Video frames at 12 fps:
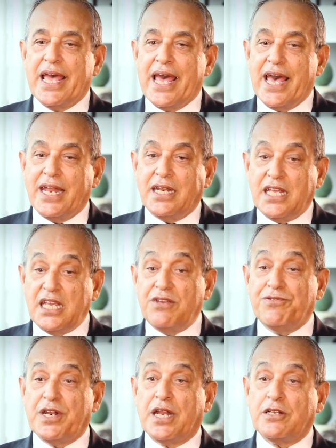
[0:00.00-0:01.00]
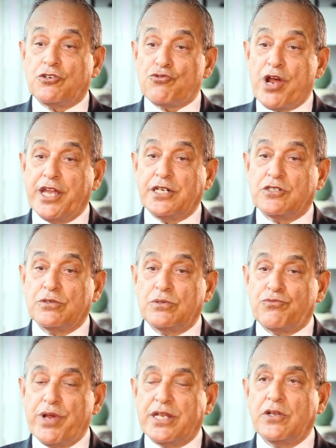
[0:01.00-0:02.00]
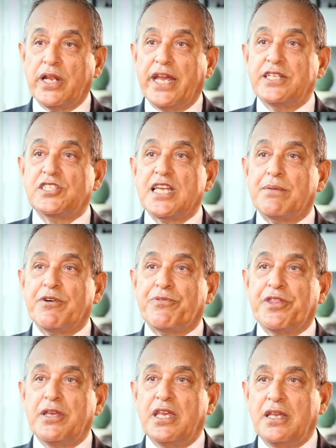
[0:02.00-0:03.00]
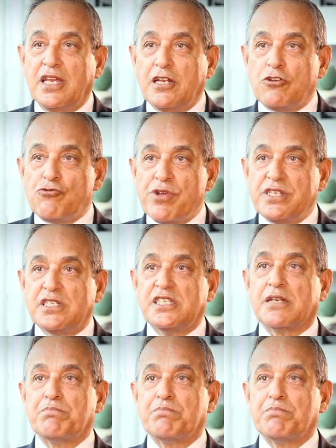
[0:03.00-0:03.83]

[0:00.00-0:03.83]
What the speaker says: and even in trying to regulate some of the intrinsic